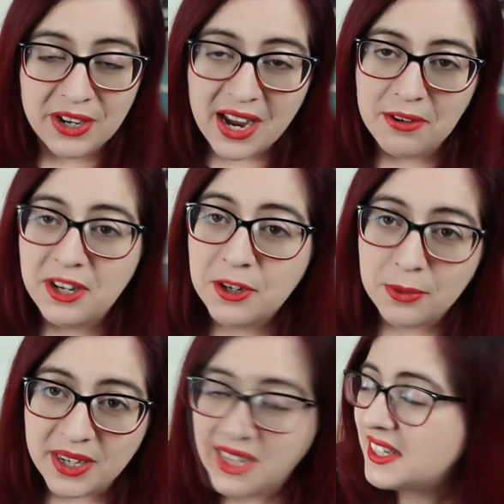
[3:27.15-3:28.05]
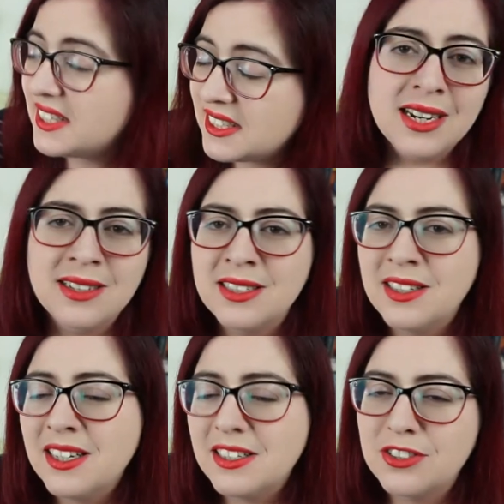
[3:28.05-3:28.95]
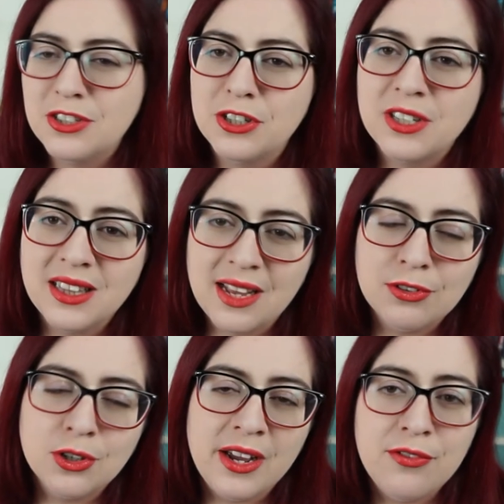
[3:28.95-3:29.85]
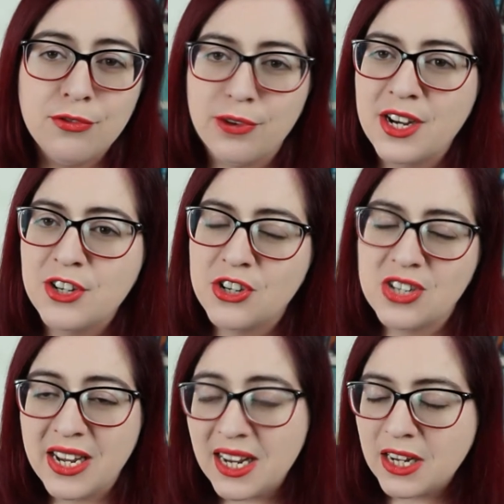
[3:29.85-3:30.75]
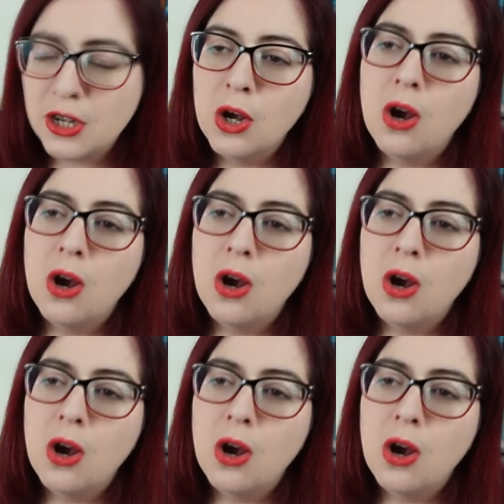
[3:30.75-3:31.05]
Carey created, and I think it's such a clever and fresh take